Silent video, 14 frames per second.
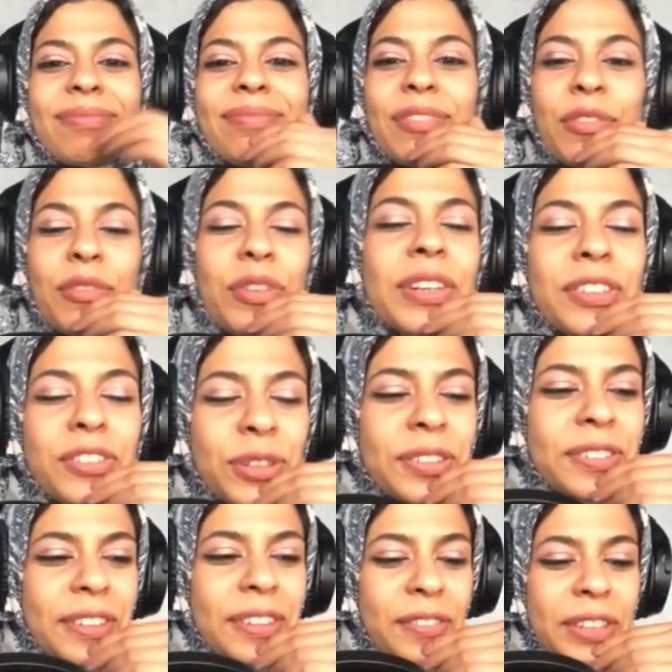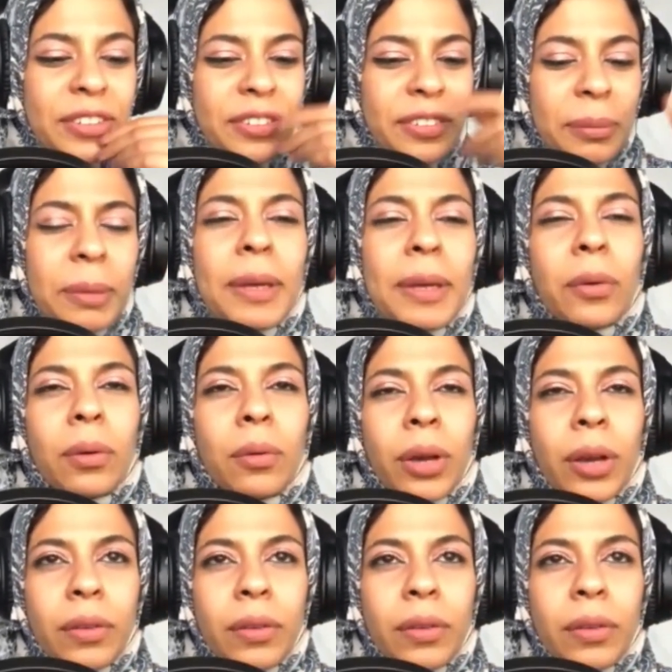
Very interesting, very interesting. Maybe quick